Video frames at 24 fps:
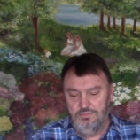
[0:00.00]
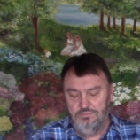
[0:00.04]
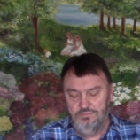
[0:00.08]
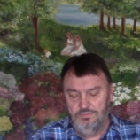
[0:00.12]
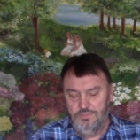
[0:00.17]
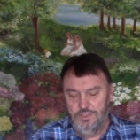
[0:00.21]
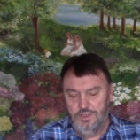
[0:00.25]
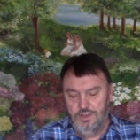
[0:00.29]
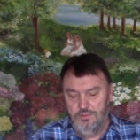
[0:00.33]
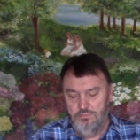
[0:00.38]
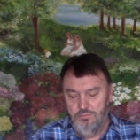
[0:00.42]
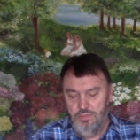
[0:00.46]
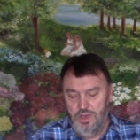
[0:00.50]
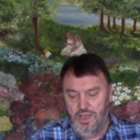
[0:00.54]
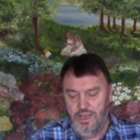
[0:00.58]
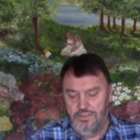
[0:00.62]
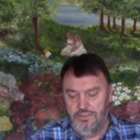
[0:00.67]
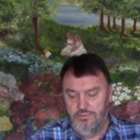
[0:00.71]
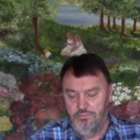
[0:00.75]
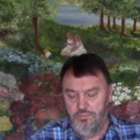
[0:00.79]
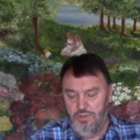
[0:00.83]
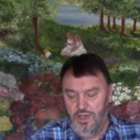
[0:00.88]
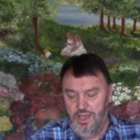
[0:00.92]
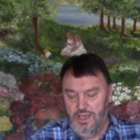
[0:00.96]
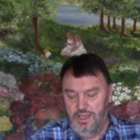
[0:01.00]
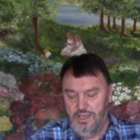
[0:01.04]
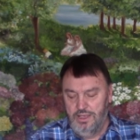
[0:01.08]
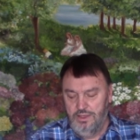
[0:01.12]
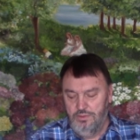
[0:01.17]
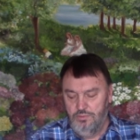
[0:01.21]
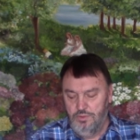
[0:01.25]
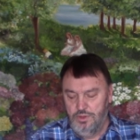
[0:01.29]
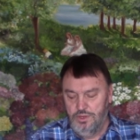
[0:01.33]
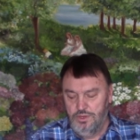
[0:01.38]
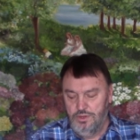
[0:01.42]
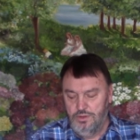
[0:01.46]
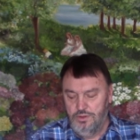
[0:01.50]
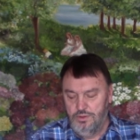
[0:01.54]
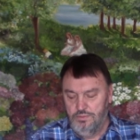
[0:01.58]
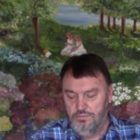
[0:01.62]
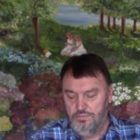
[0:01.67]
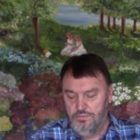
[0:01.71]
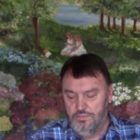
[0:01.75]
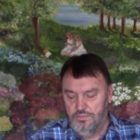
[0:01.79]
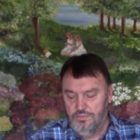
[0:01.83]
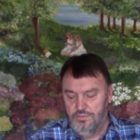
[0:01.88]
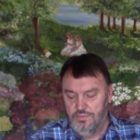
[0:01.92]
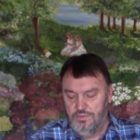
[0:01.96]
you know, by the by, when you,
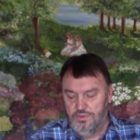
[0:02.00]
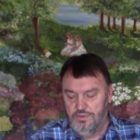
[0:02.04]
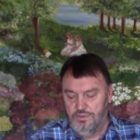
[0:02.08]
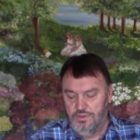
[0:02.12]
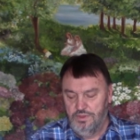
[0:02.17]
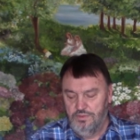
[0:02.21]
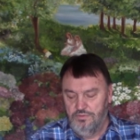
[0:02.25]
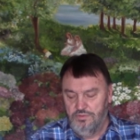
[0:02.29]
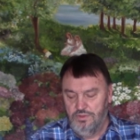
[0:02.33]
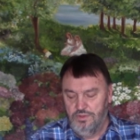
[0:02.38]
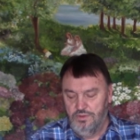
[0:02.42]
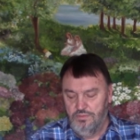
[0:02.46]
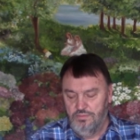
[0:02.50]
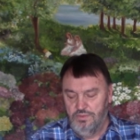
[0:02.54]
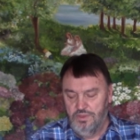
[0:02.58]
if you,